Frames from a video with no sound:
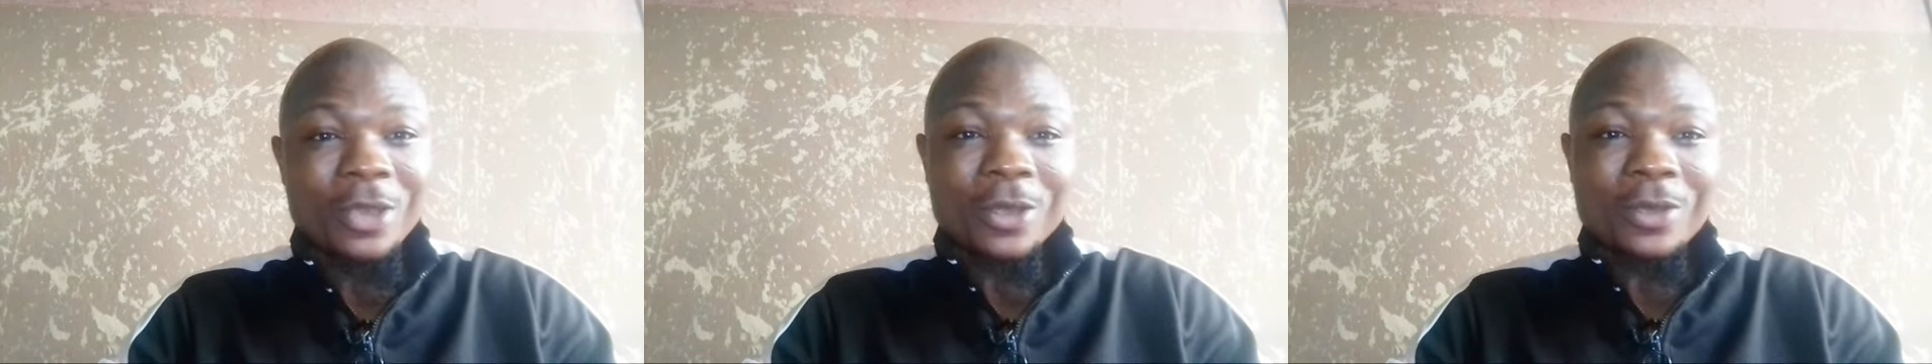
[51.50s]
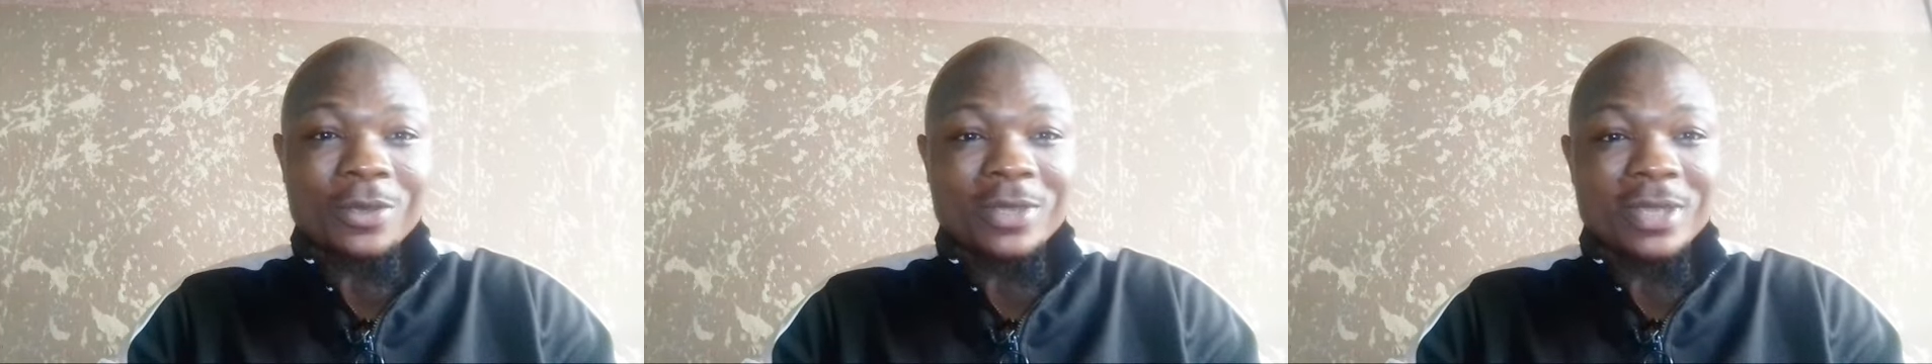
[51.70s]

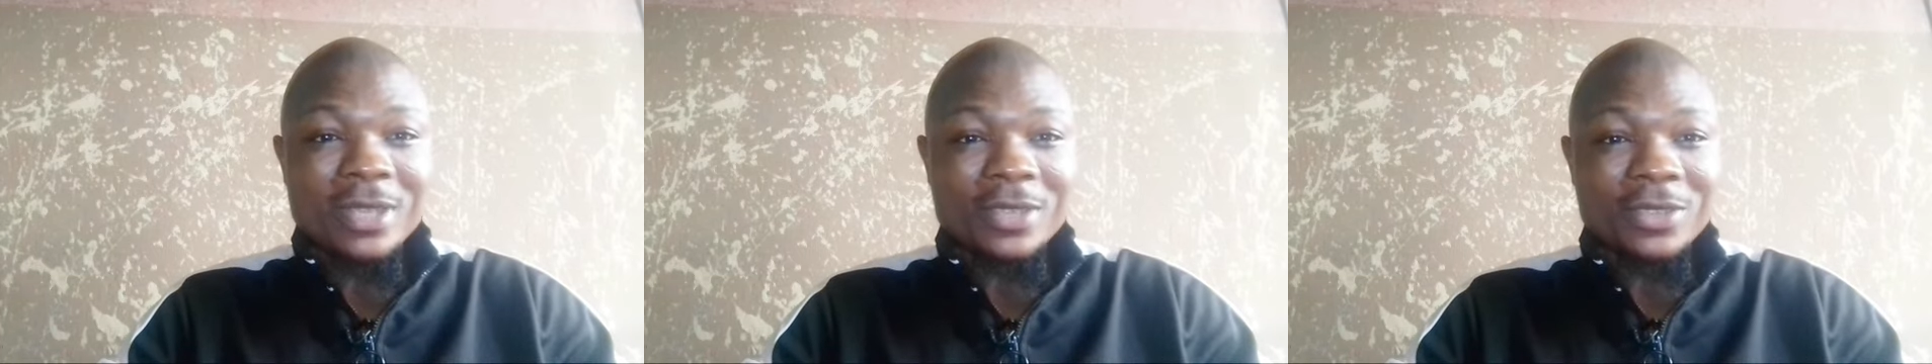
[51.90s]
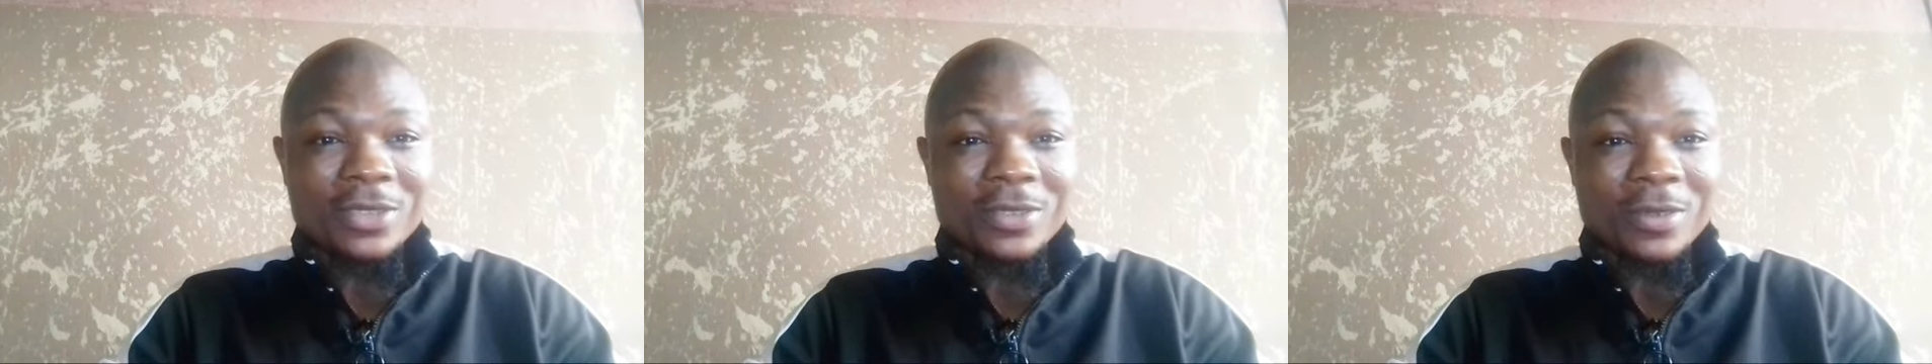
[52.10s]

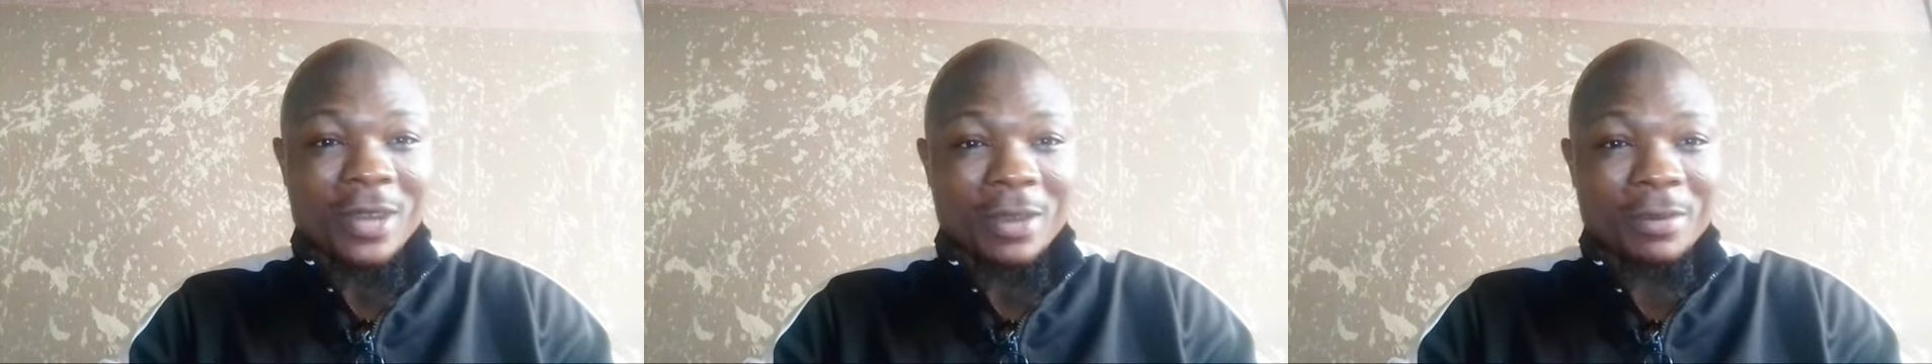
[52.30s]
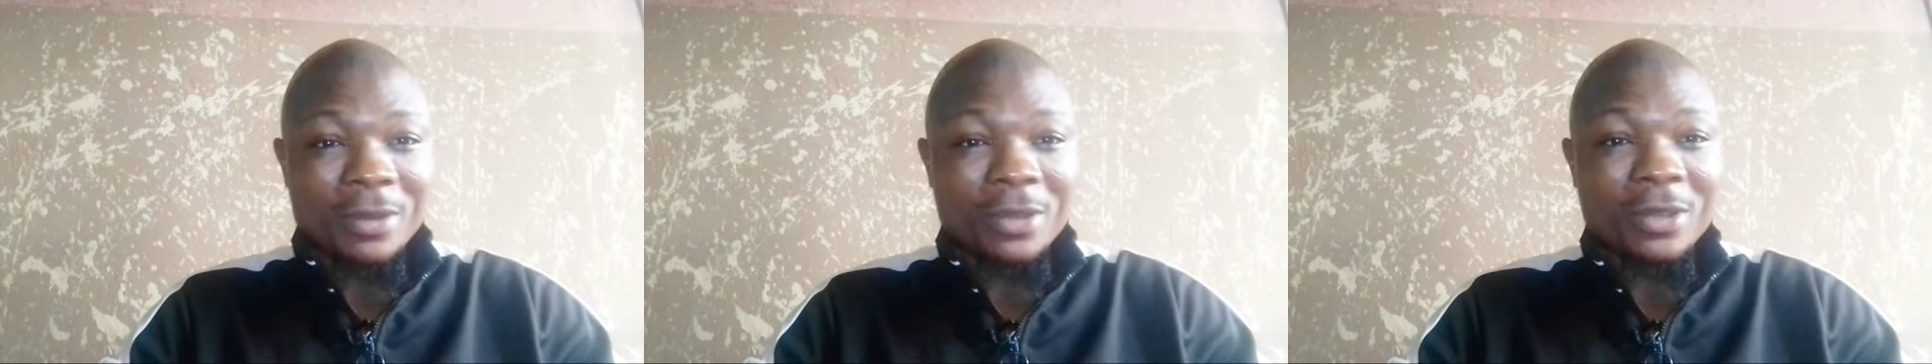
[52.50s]
consider
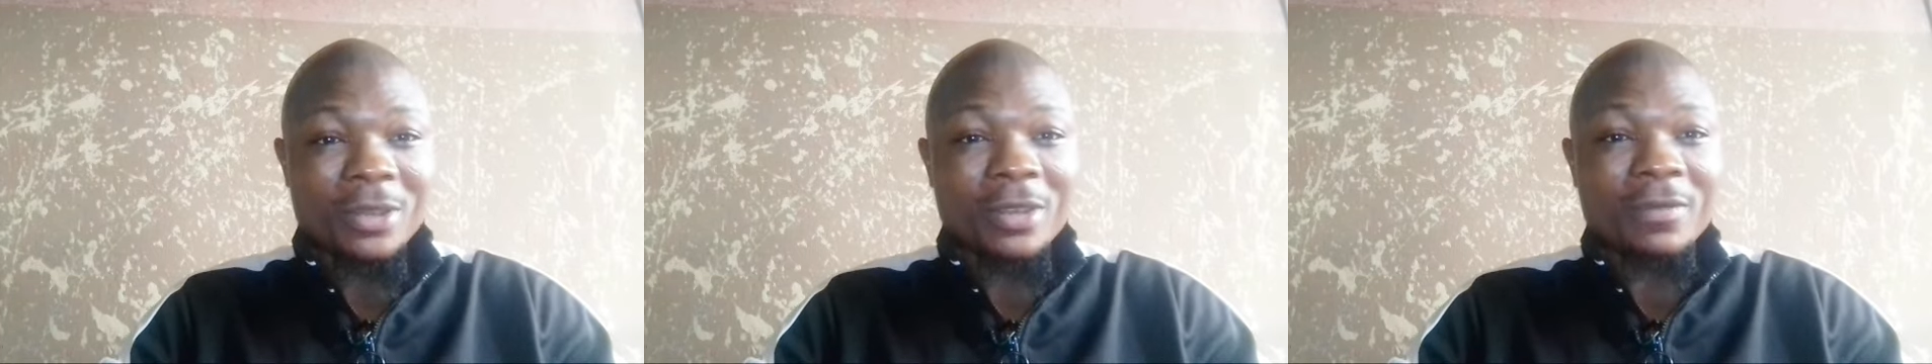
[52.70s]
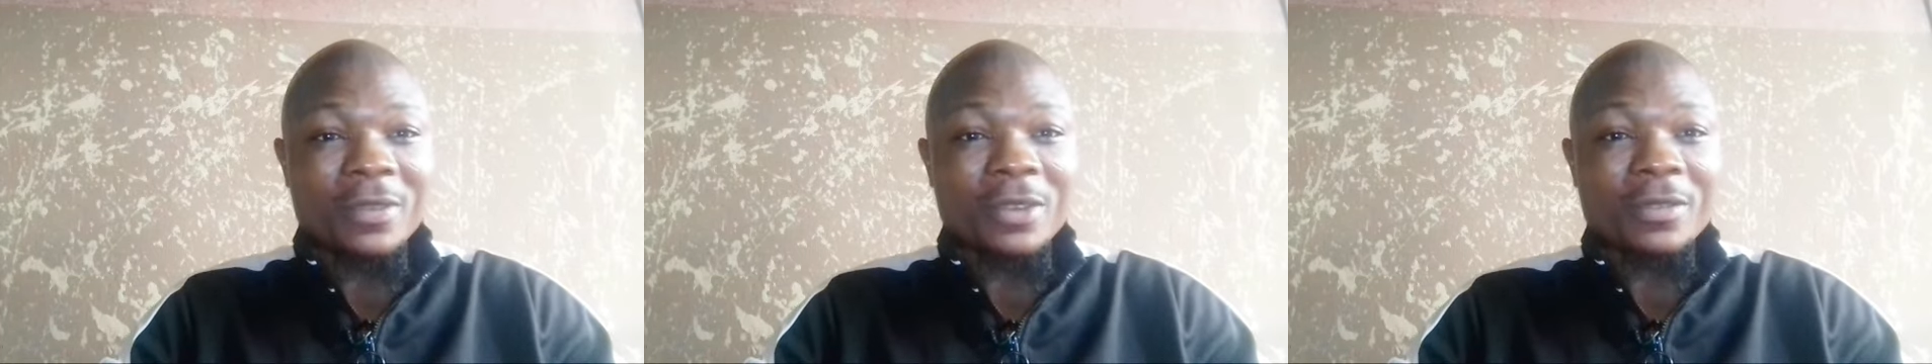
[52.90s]
subscribing, turn
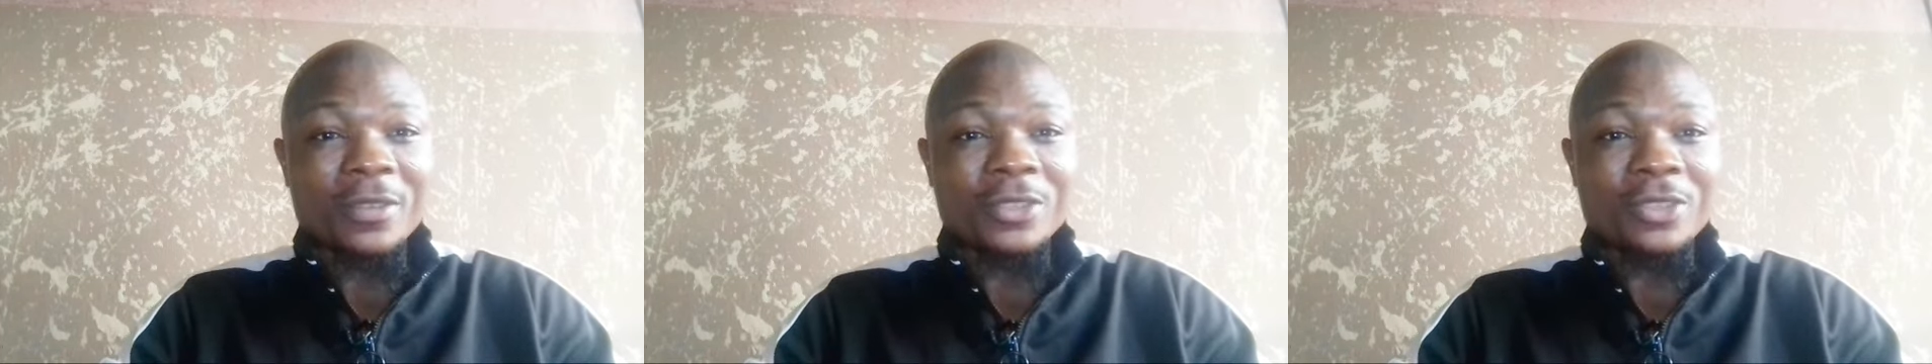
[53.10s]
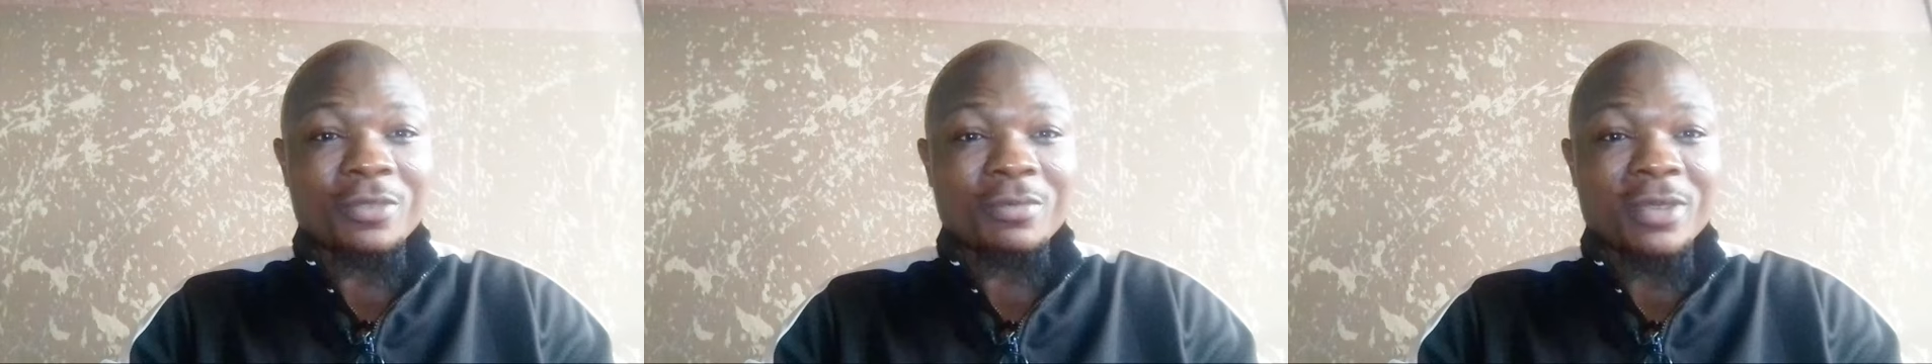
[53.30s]
on the
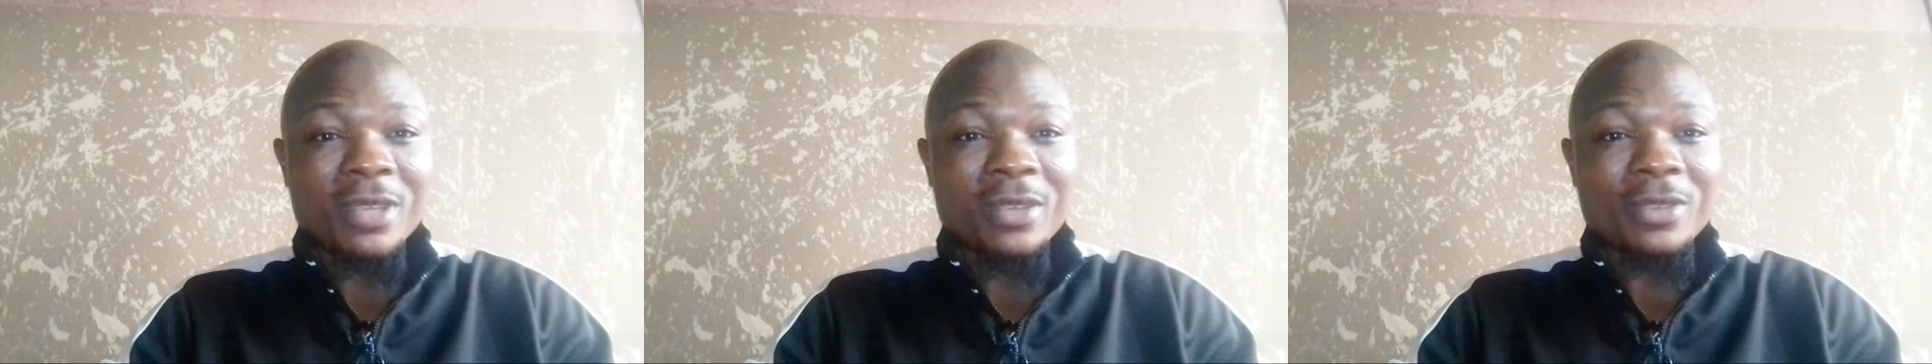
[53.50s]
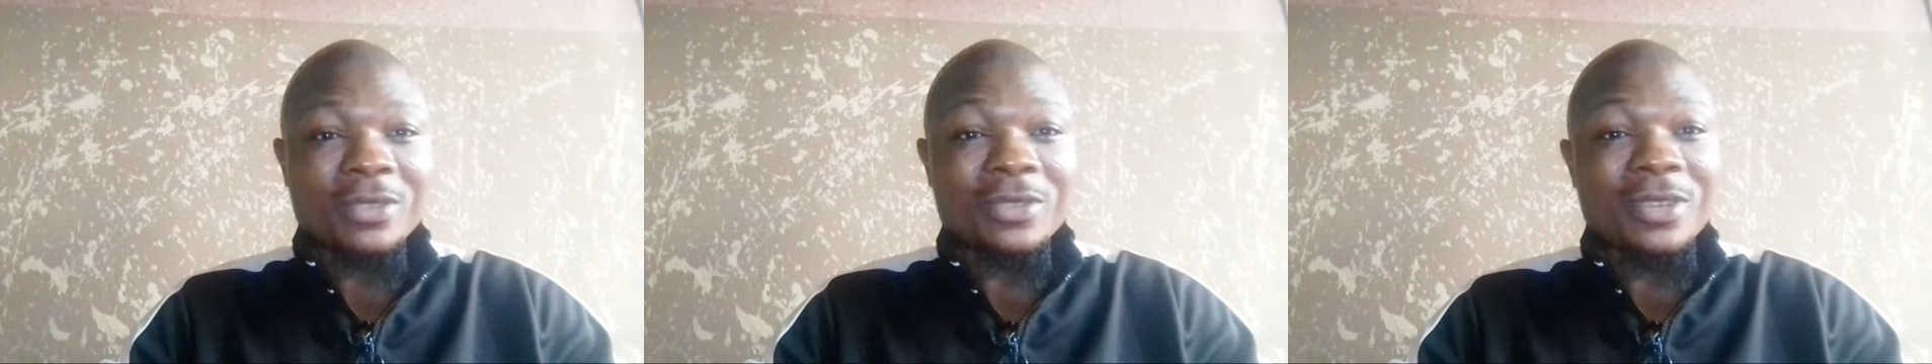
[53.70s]
notification bell